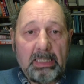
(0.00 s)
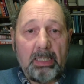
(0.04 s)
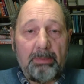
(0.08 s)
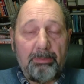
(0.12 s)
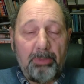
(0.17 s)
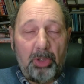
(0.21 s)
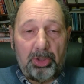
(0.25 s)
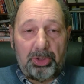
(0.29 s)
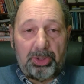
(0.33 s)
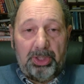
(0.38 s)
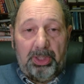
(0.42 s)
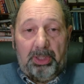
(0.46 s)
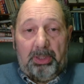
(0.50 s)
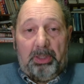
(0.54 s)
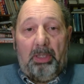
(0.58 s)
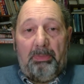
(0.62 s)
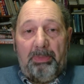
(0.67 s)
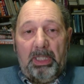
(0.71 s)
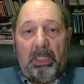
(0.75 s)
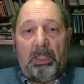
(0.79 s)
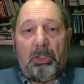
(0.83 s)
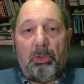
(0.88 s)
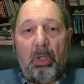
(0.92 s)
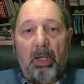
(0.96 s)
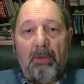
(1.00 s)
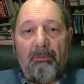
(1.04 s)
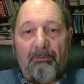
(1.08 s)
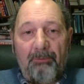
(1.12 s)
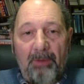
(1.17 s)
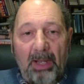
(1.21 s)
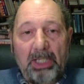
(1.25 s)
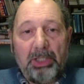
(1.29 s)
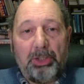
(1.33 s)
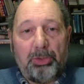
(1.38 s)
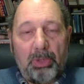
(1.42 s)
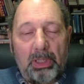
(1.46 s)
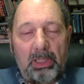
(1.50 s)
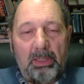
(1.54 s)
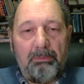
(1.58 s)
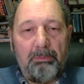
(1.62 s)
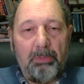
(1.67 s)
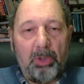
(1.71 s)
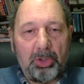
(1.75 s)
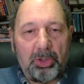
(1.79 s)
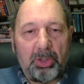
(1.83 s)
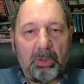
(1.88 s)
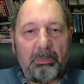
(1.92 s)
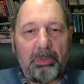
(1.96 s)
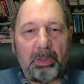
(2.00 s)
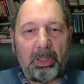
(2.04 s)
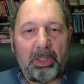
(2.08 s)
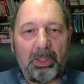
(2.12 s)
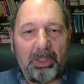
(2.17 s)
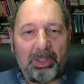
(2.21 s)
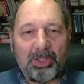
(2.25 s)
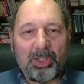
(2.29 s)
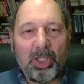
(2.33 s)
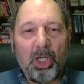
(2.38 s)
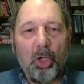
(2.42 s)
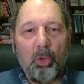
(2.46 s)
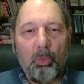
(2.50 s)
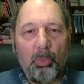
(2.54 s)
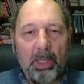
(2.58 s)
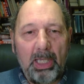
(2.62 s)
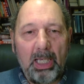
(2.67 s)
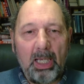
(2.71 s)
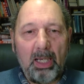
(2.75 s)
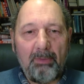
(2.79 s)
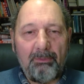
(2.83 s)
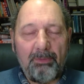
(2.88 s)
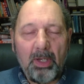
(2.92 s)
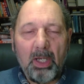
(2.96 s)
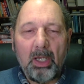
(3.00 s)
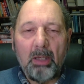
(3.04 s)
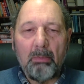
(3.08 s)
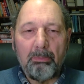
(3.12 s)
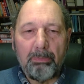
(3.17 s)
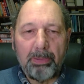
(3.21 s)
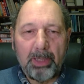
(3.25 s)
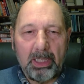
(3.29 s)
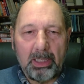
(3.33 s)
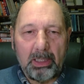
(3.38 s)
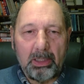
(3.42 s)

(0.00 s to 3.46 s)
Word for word: is the moderate. I mean, it's quite factually moderate because we have